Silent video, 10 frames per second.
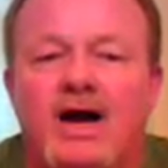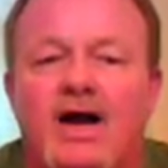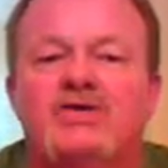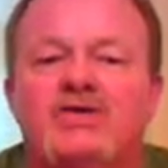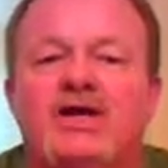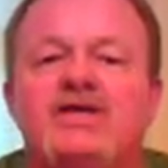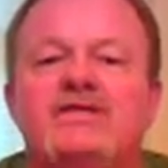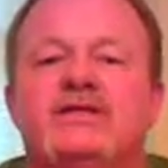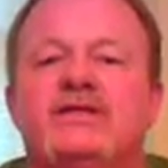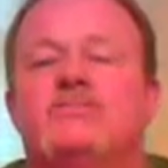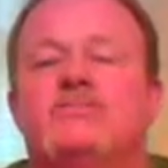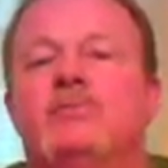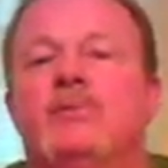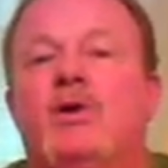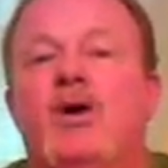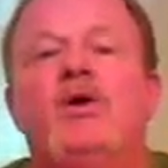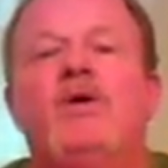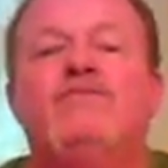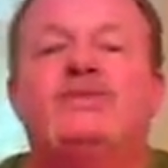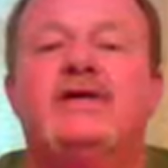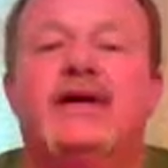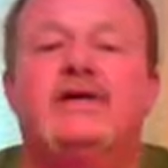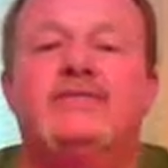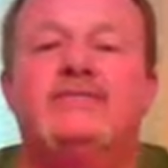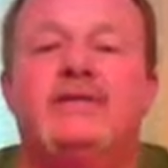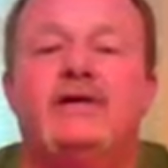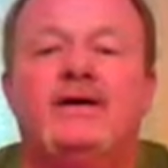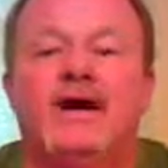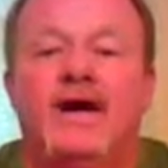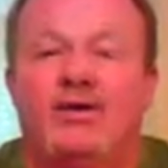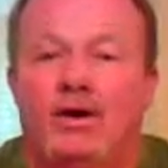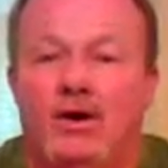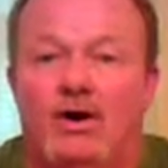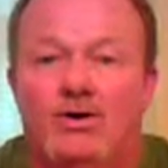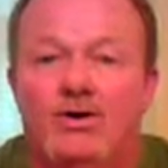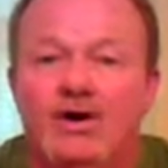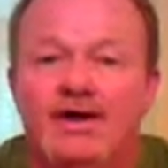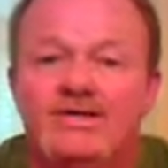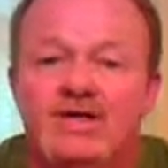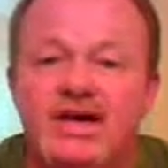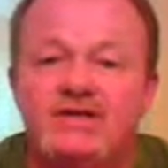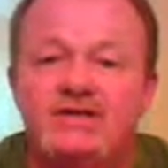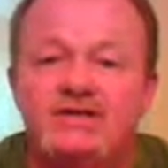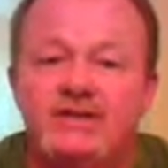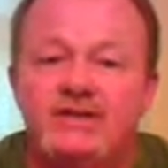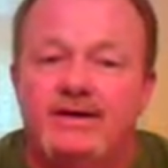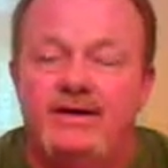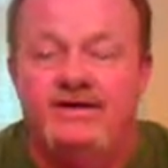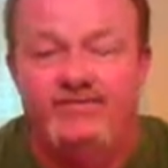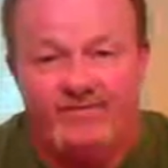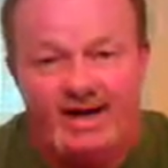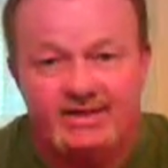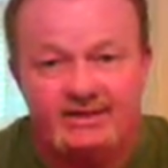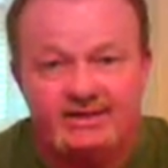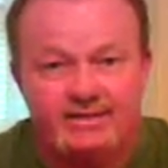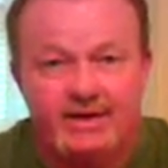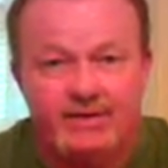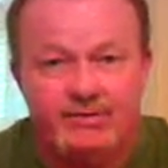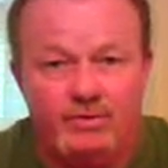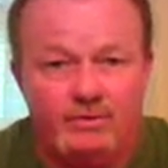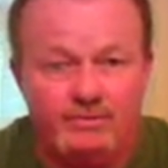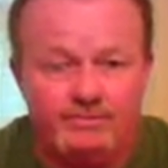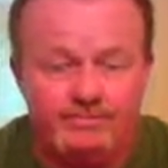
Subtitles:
I'm chasing these people all over town, and the harder I chase, the faster they run.